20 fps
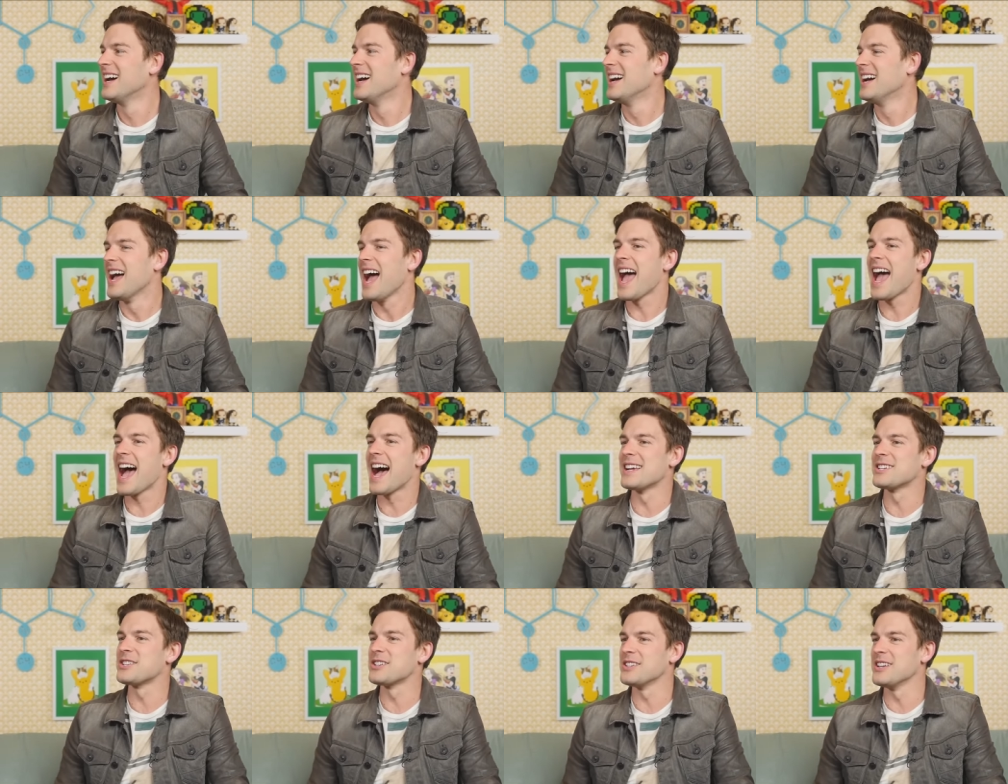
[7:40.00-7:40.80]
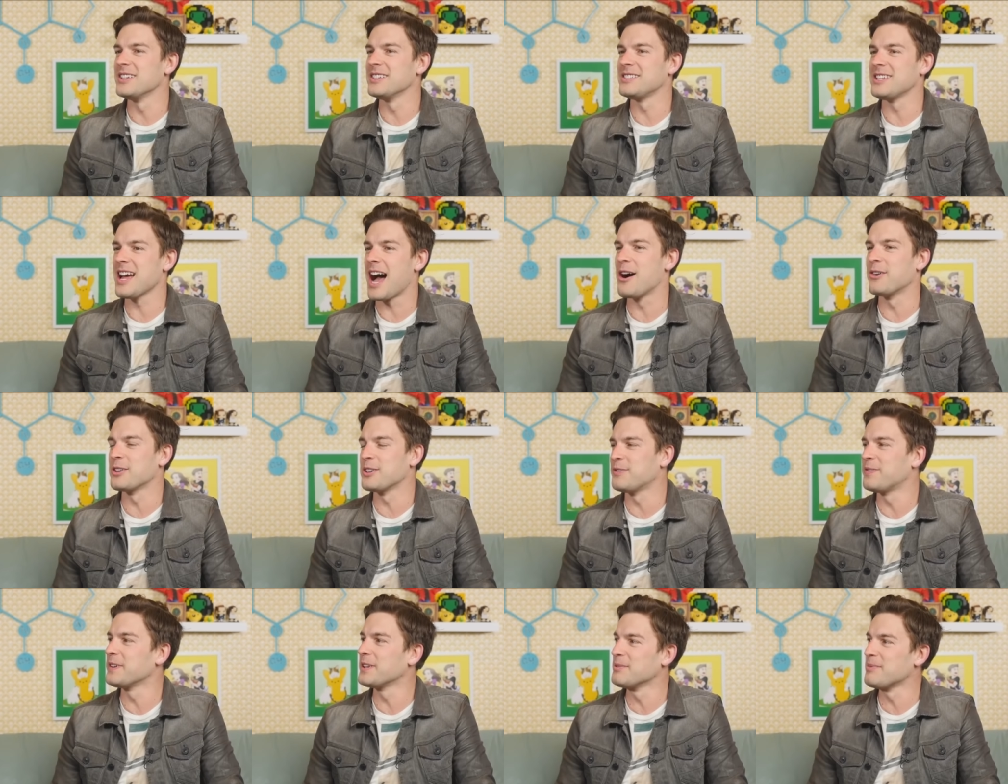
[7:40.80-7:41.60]
you. Ash, how do
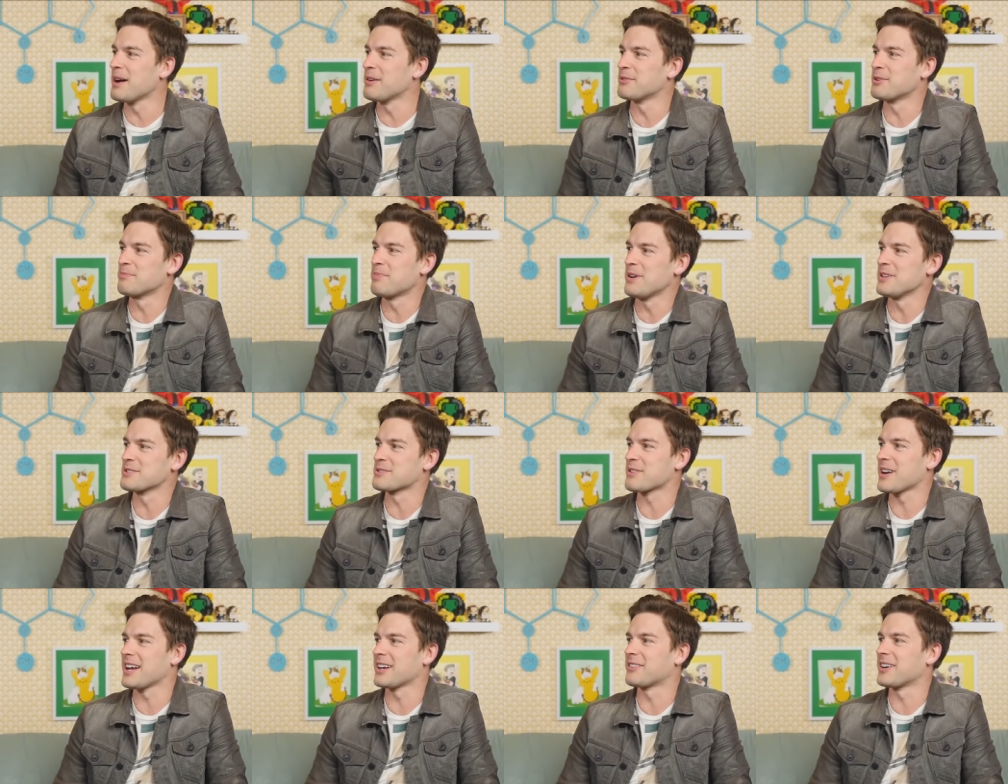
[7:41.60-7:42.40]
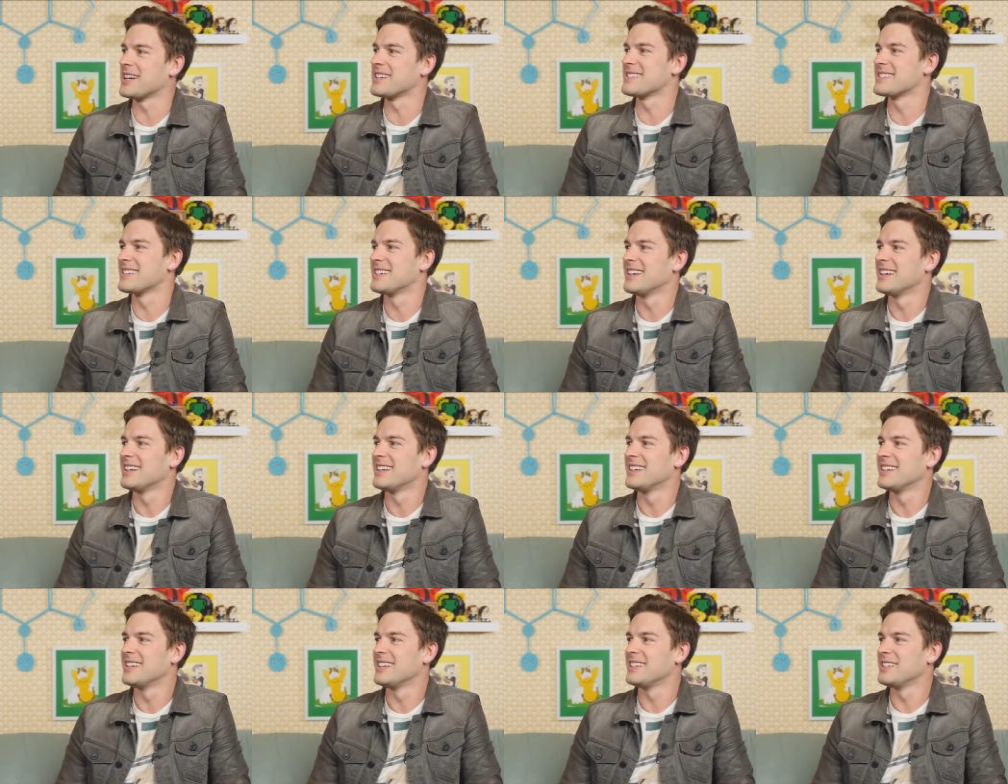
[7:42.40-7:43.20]
you feel about RuPaul's Drag Race?
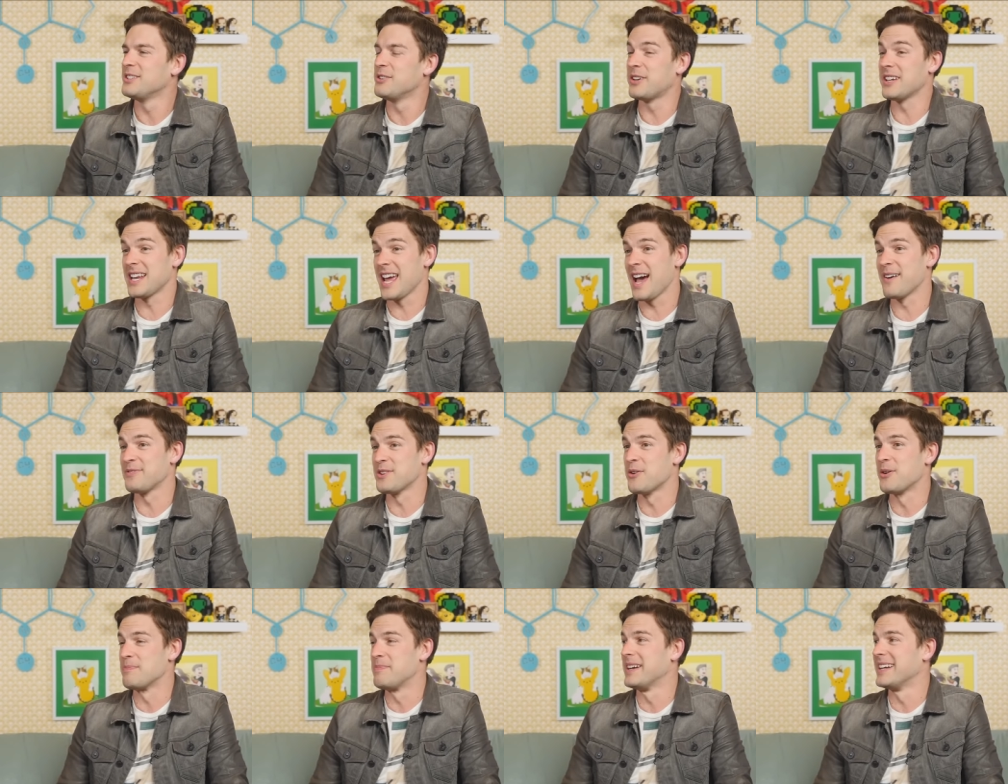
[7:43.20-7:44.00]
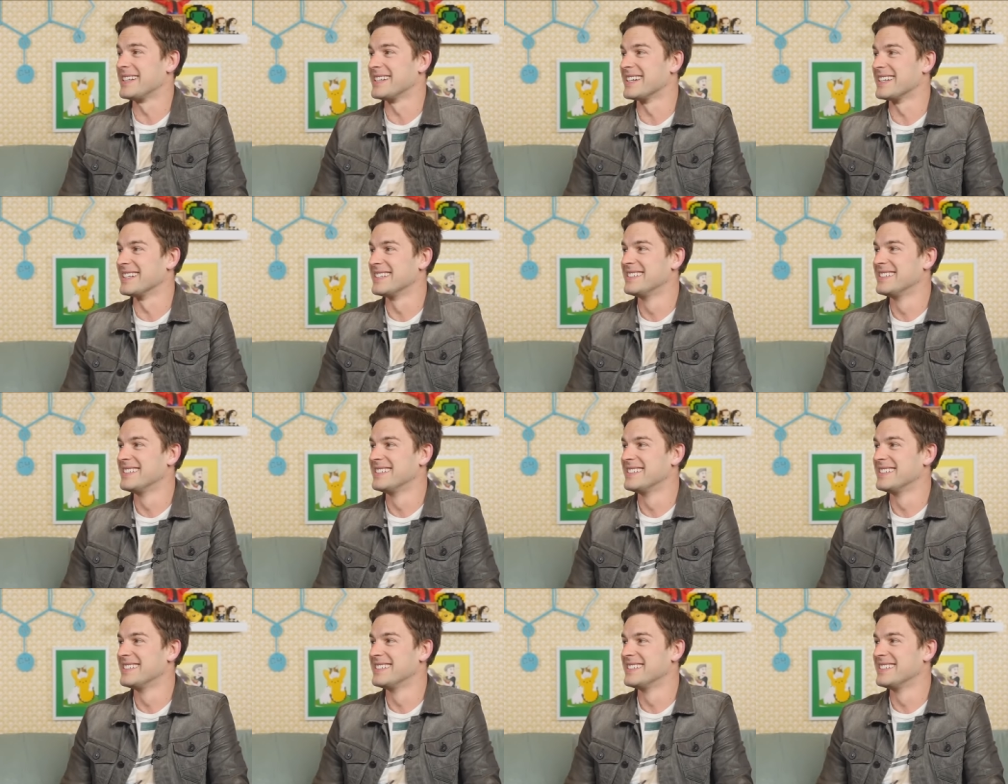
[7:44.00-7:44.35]
You know, you can have no opinion.